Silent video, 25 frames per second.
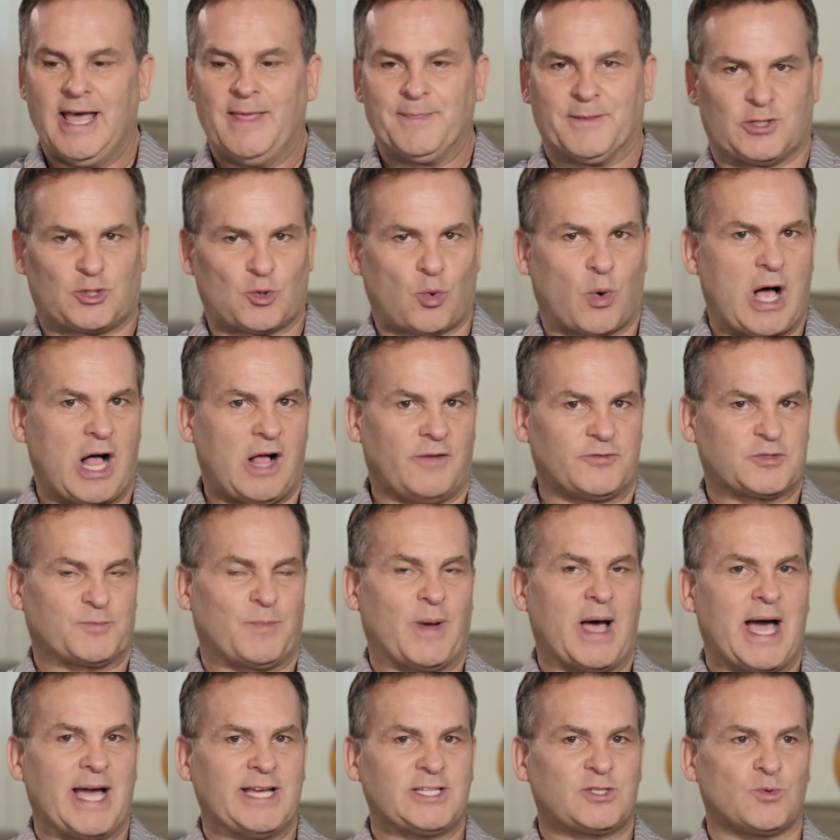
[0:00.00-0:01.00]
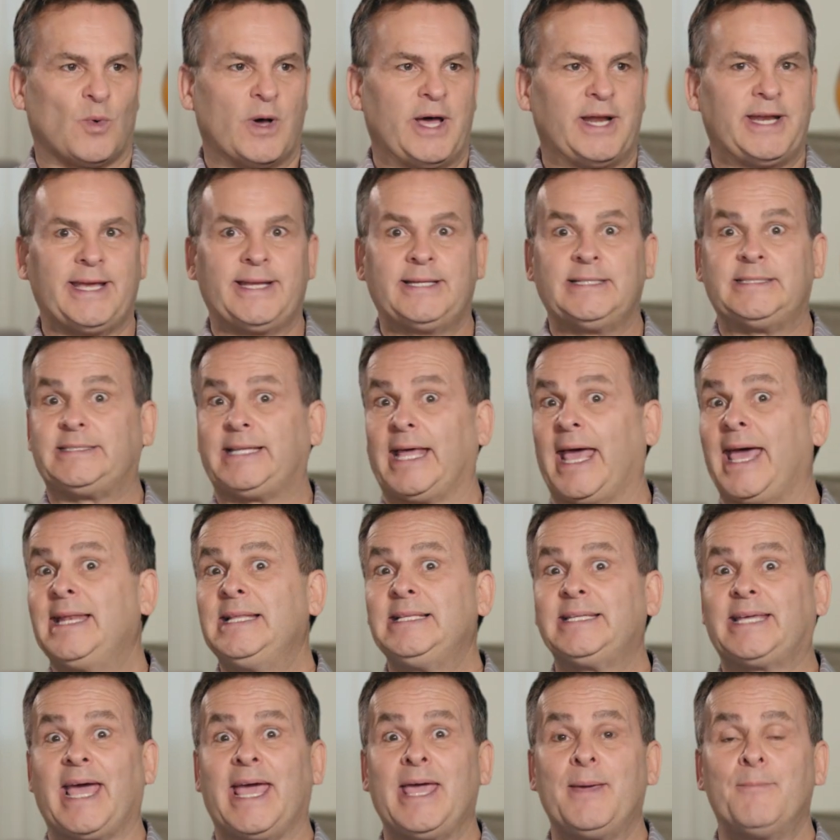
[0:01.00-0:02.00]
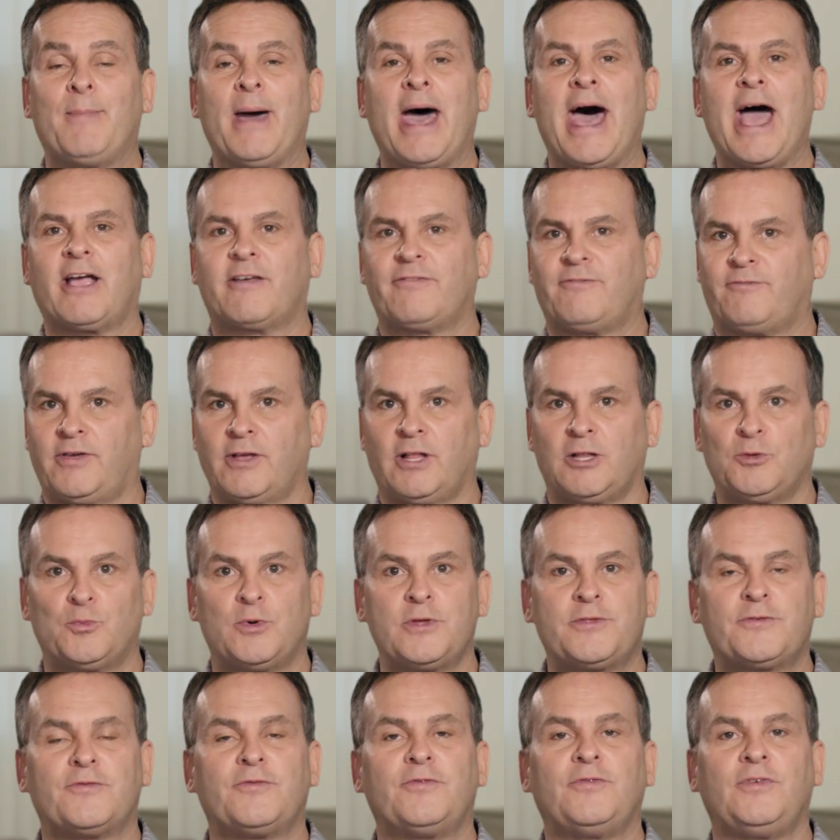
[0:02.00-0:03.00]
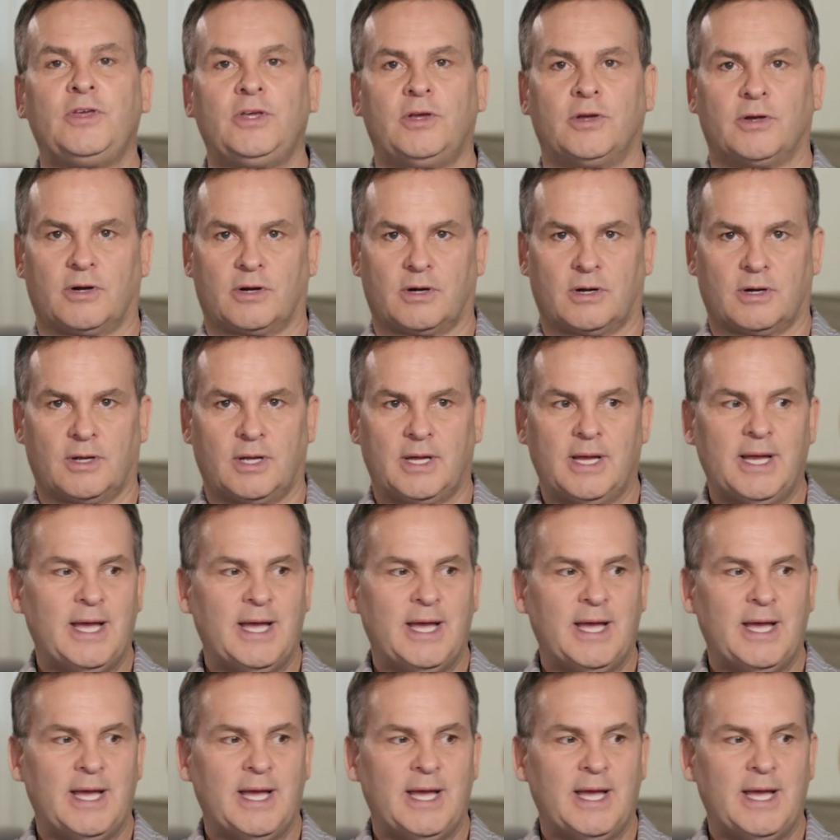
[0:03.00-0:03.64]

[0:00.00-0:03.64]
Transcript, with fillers: The 12 spies went in, 10 came back filled with fear